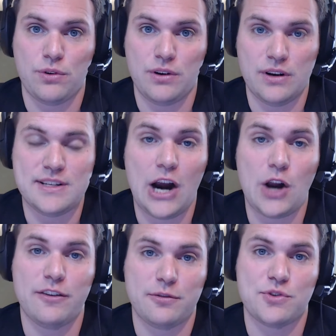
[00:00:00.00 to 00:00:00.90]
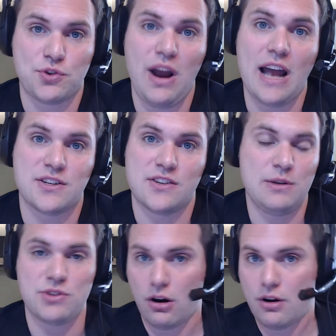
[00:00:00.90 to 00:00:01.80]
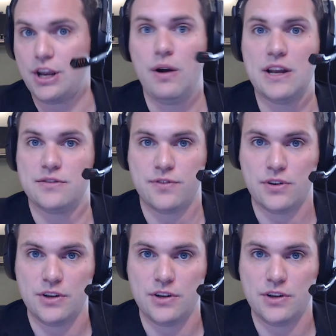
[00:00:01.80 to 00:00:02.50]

entirely from scratch because he was an REO agent for